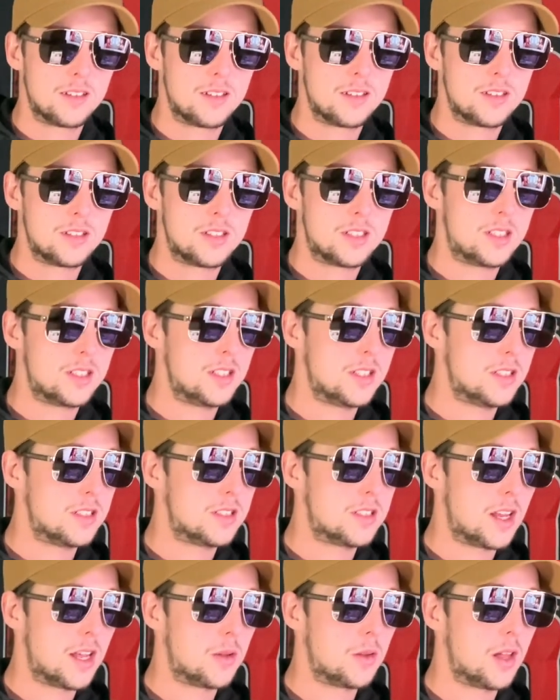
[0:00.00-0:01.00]
She's
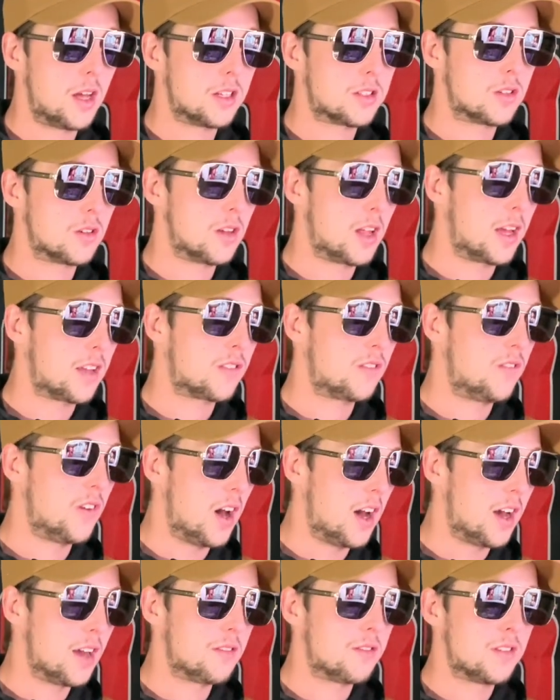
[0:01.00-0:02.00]
now lost her last
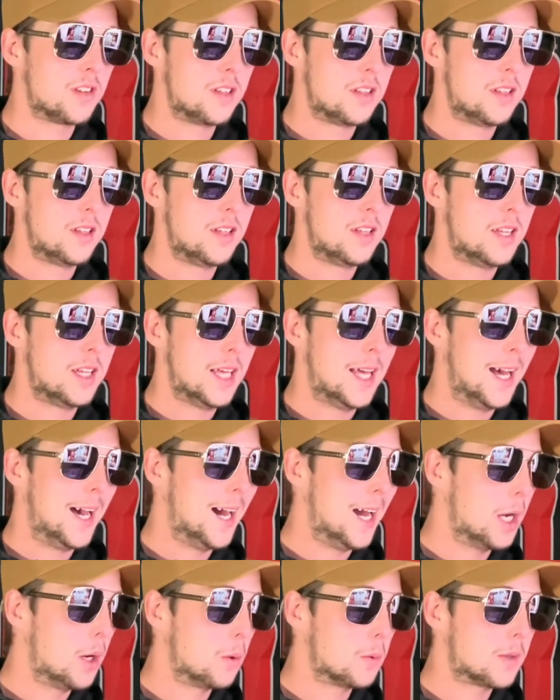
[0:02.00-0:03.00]
5.
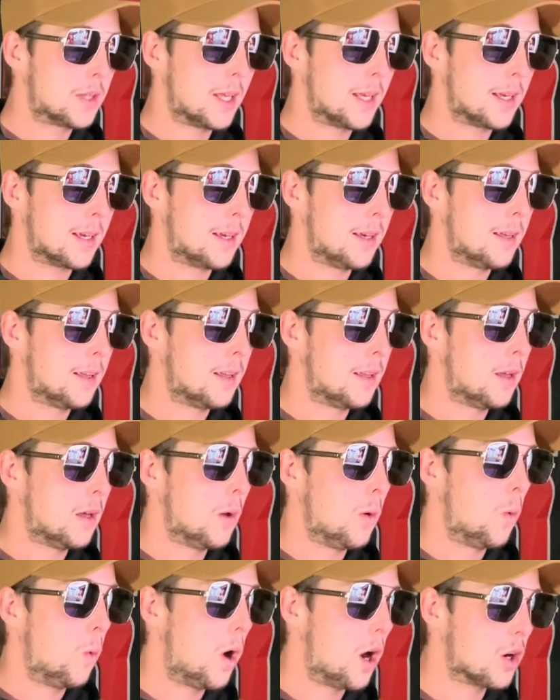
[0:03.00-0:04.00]
I don't think
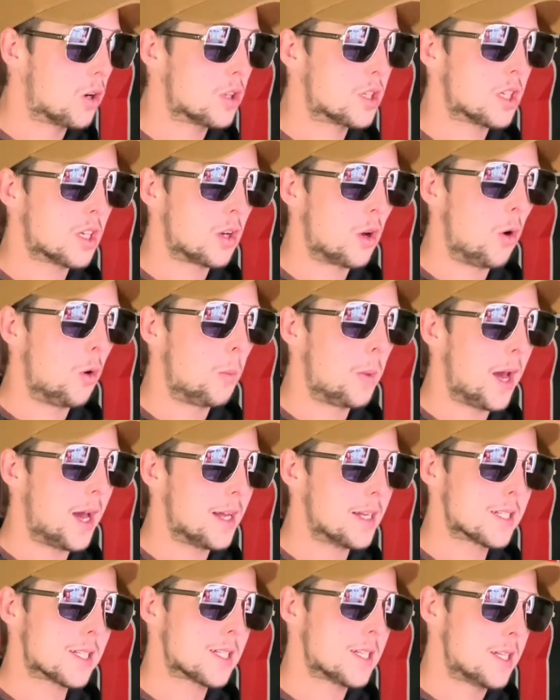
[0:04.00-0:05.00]
Waterson
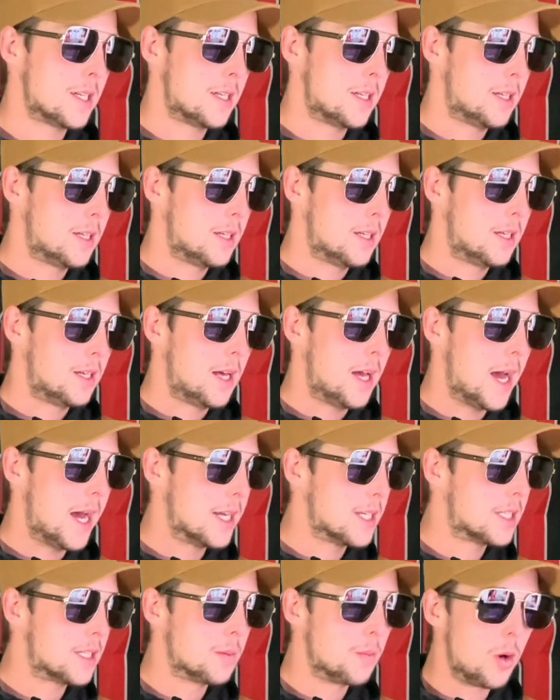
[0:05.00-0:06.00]
Gomez
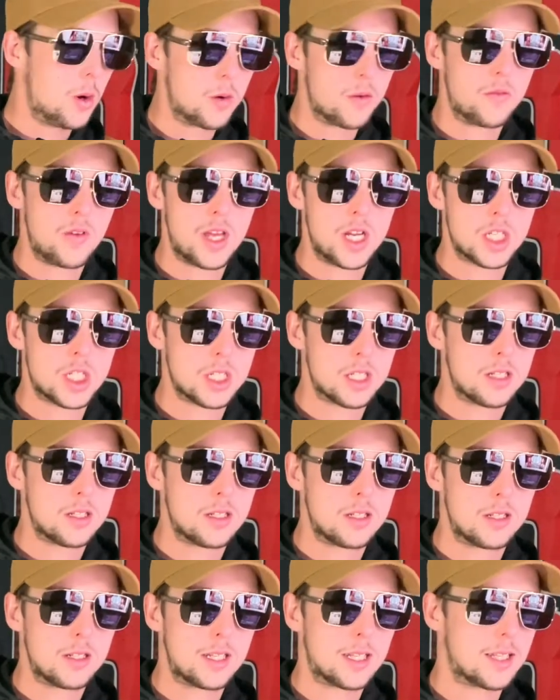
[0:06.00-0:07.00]
has the motivation
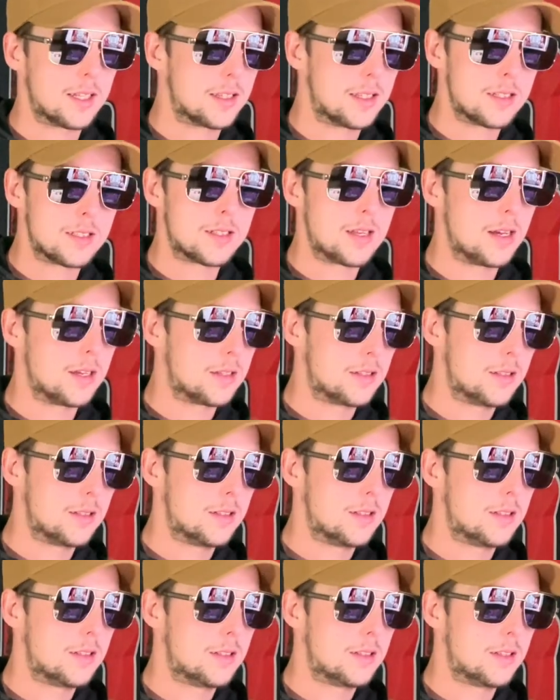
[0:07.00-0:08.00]
to get this done.
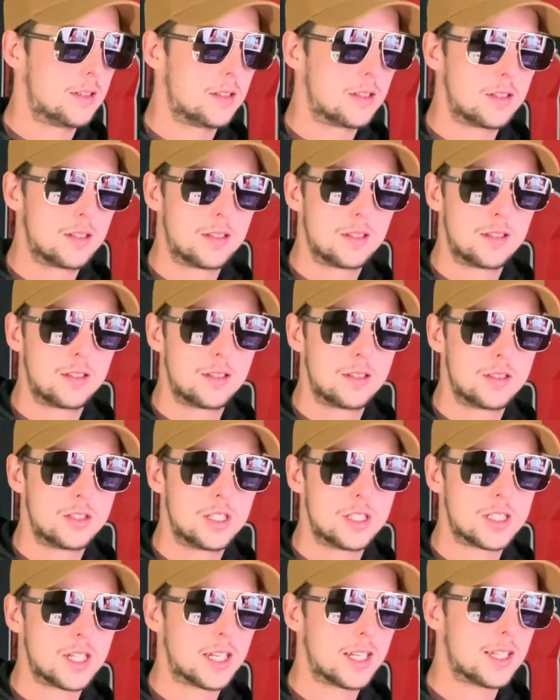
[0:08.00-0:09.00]

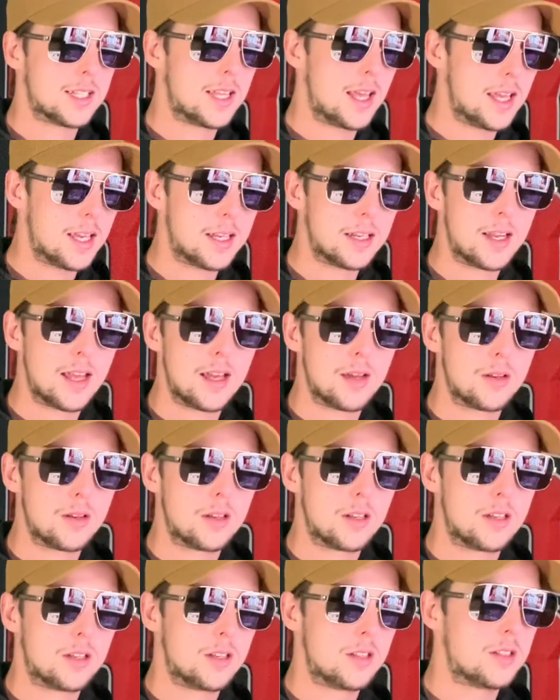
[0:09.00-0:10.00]
She's going to get taken down.
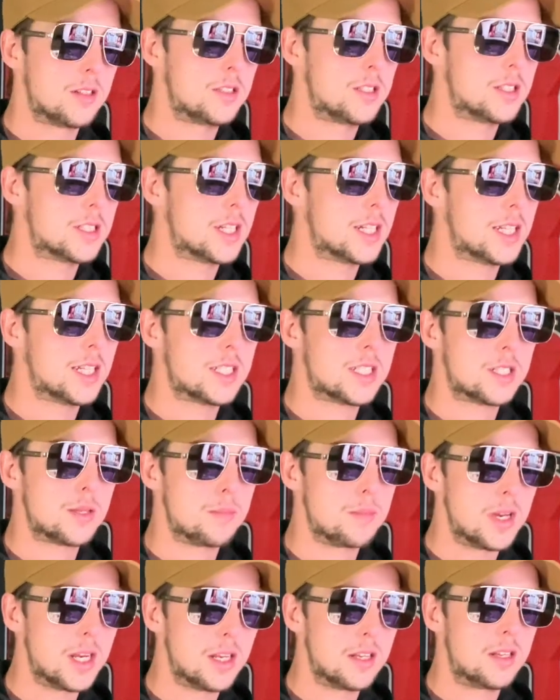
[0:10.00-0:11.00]
She's going to get
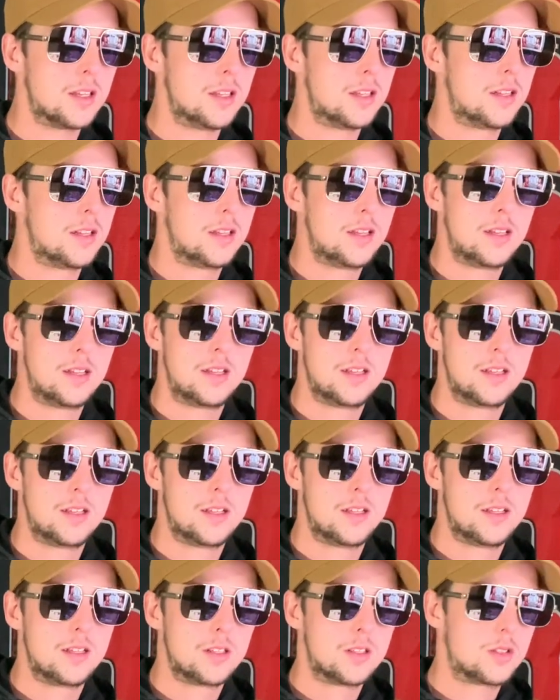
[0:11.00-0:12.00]
submitted
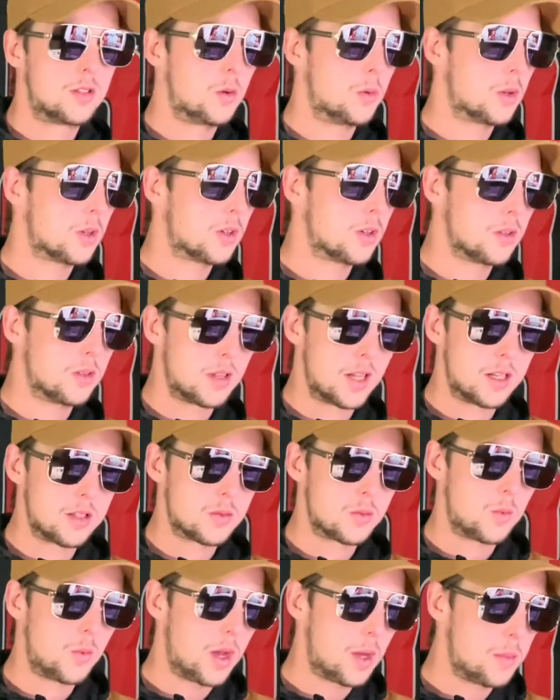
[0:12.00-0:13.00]
to a girl that is
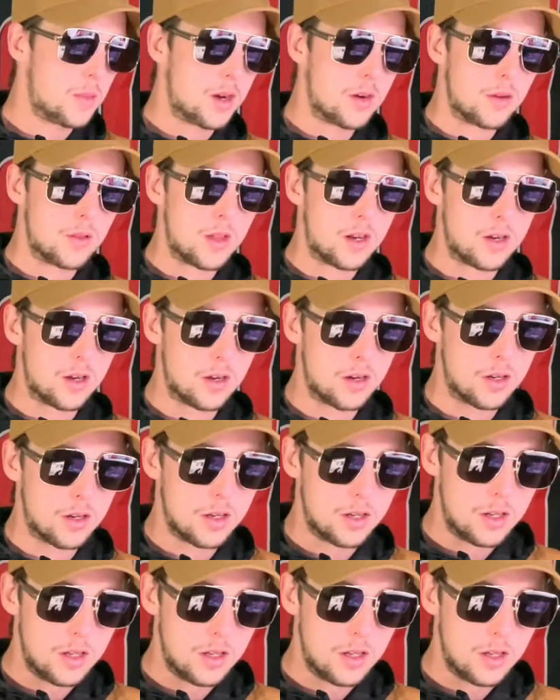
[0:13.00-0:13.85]
way better than her.